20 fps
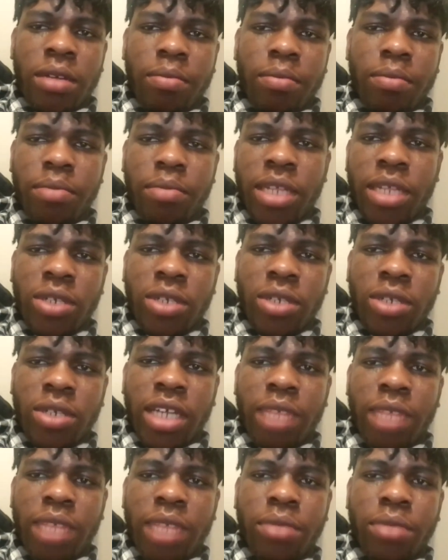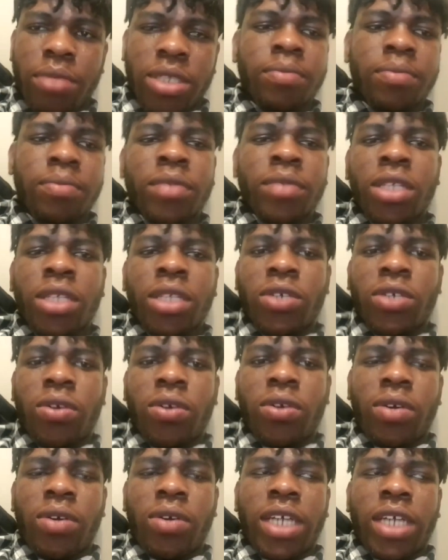place on campus.
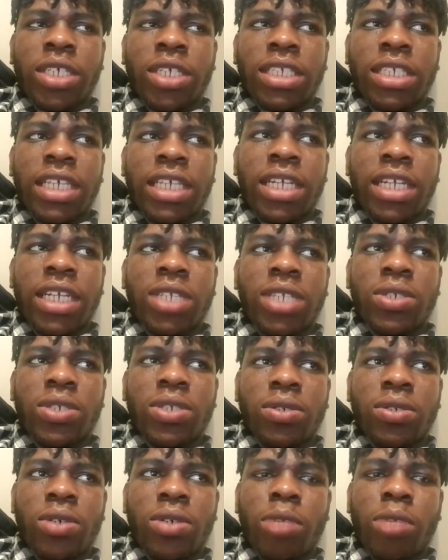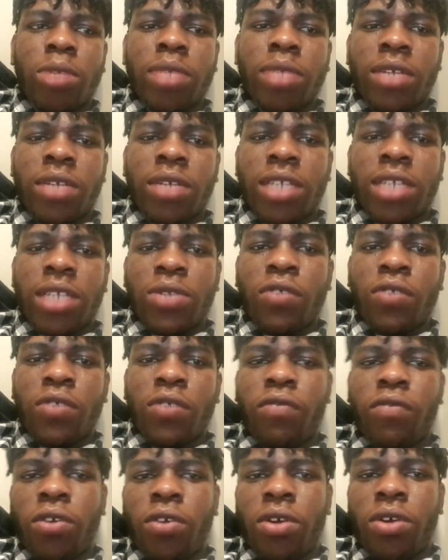So I just decided to opt out and look
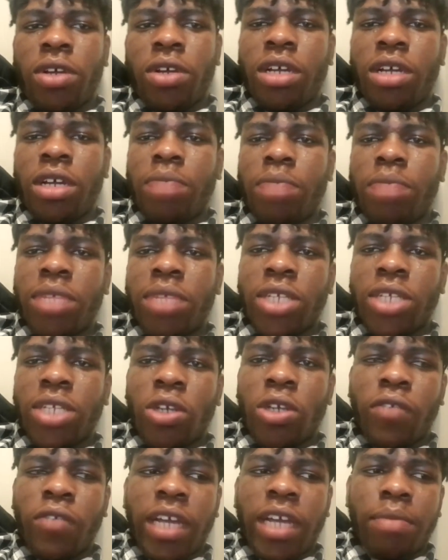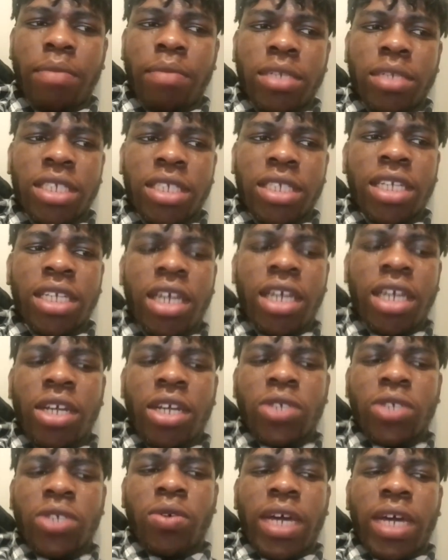for a place off campus.
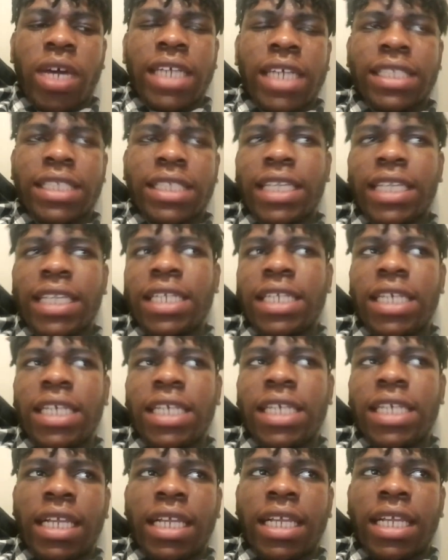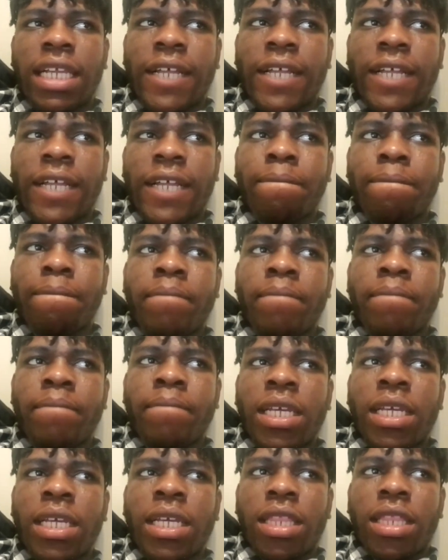So I stayed in like
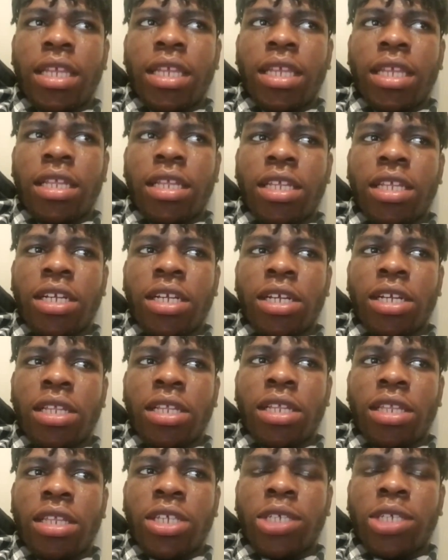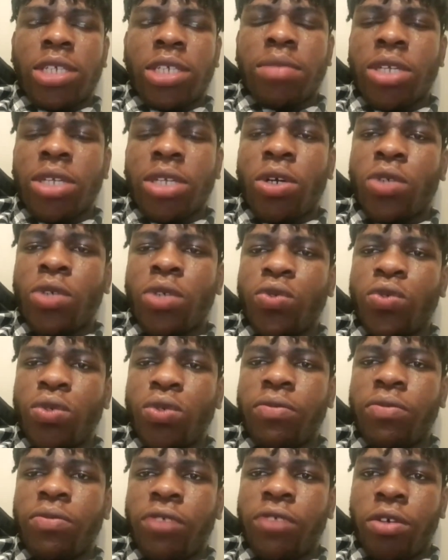there's something called room
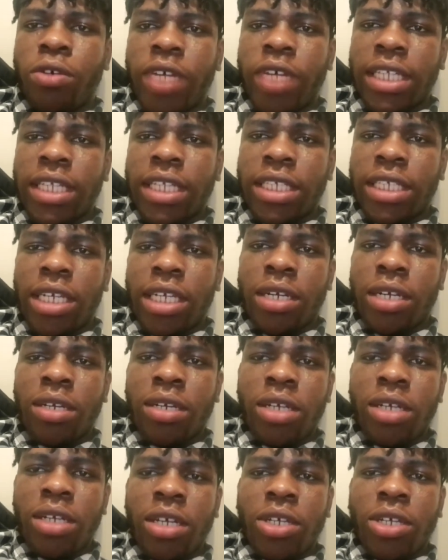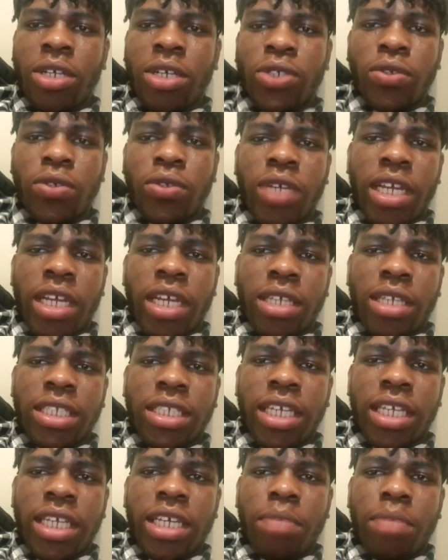for rent here. So you can
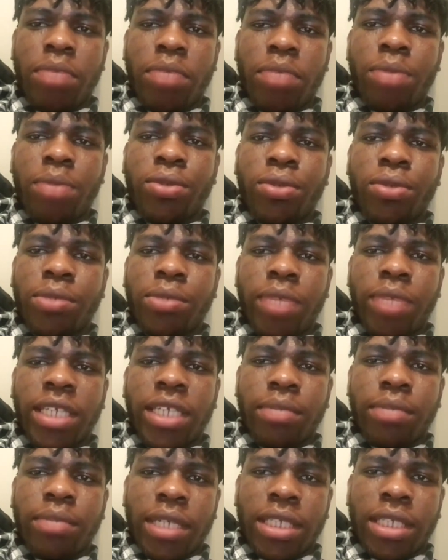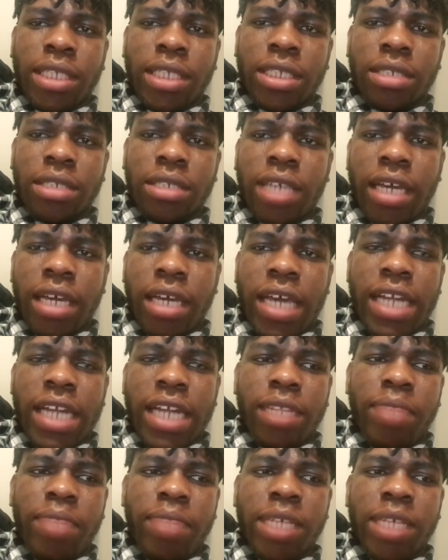stay in people's basements, and
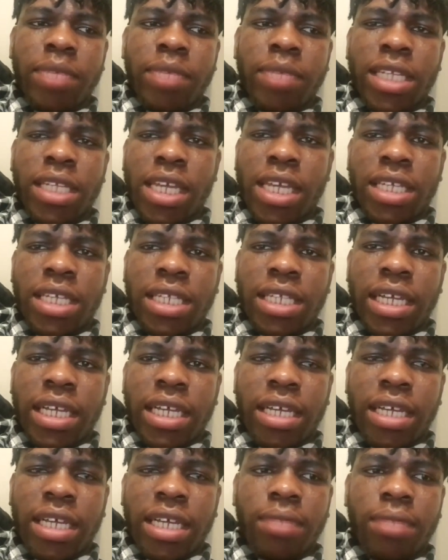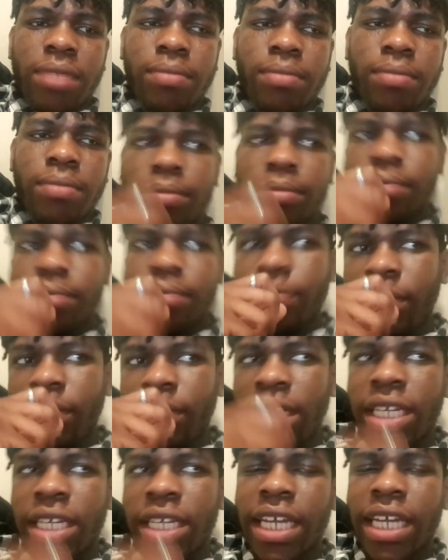the basement is like
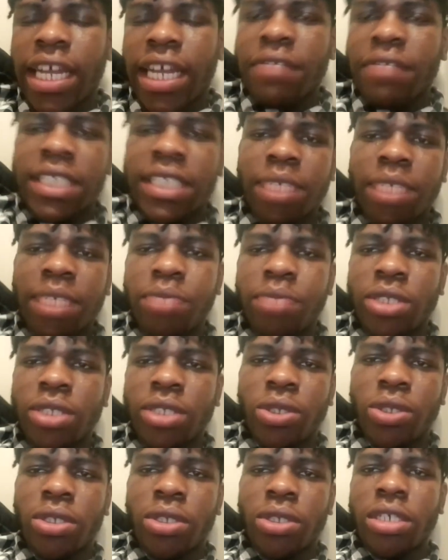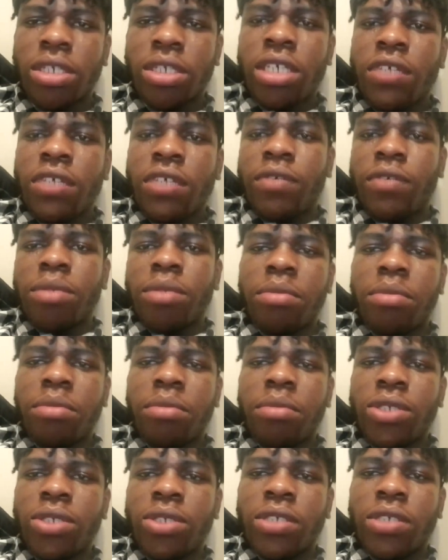it can have a separate door from the
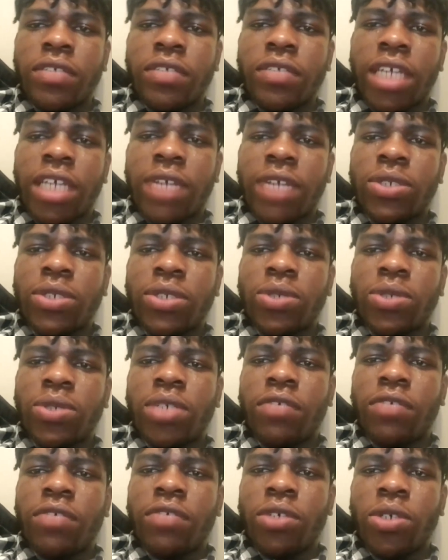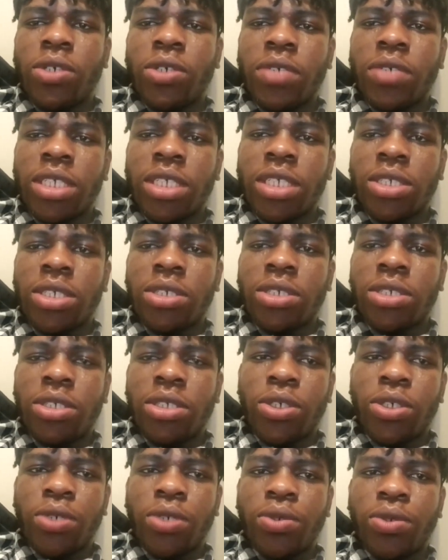main door of the house. So if you're going into
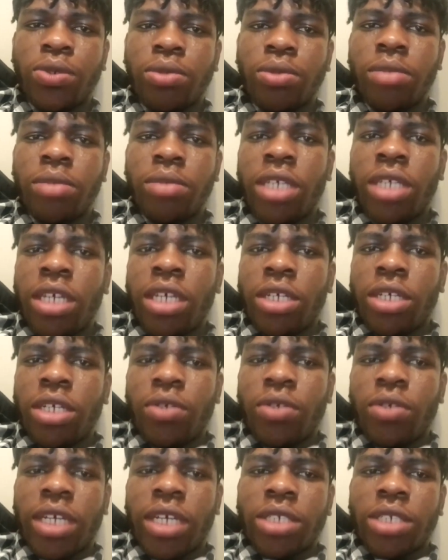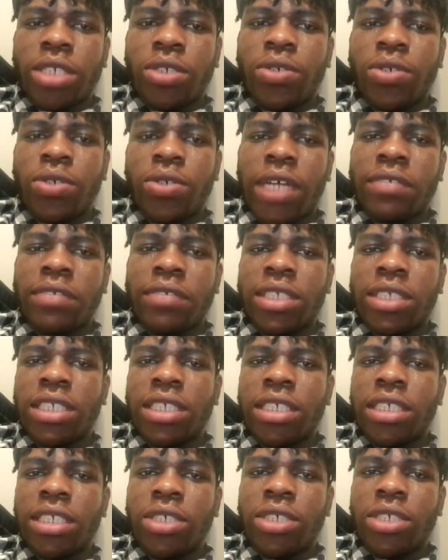your room, you don't have to
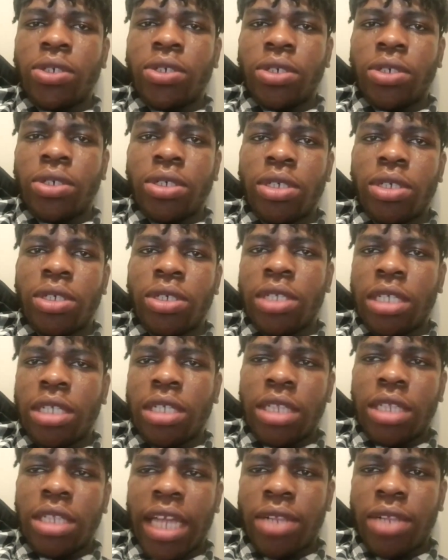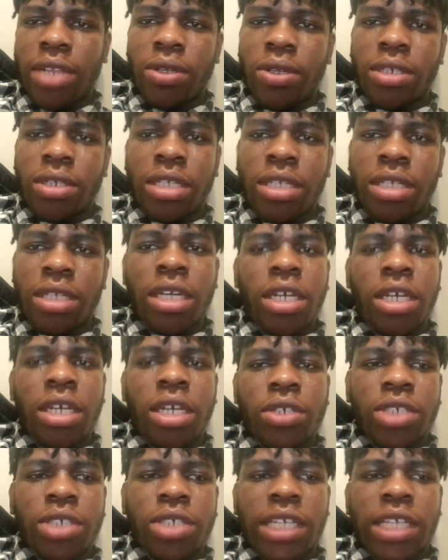see your landlord. You
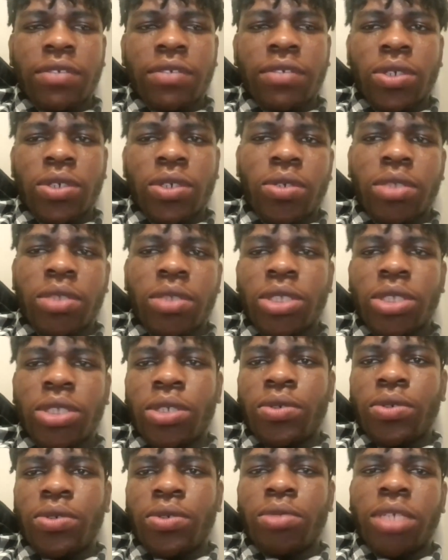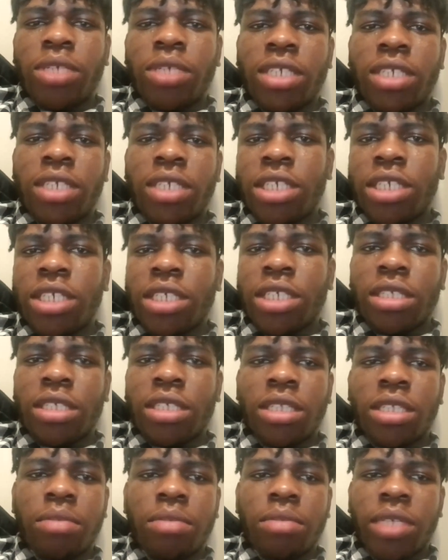just have to go into your room. There's a kitchen in
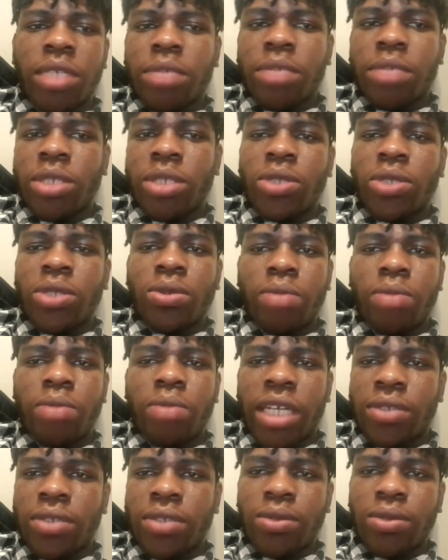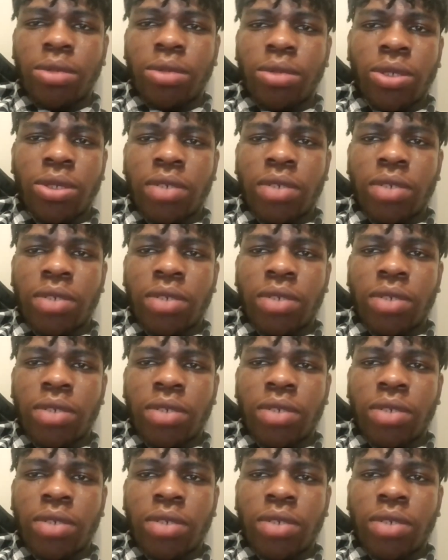the basement too, bathroom too,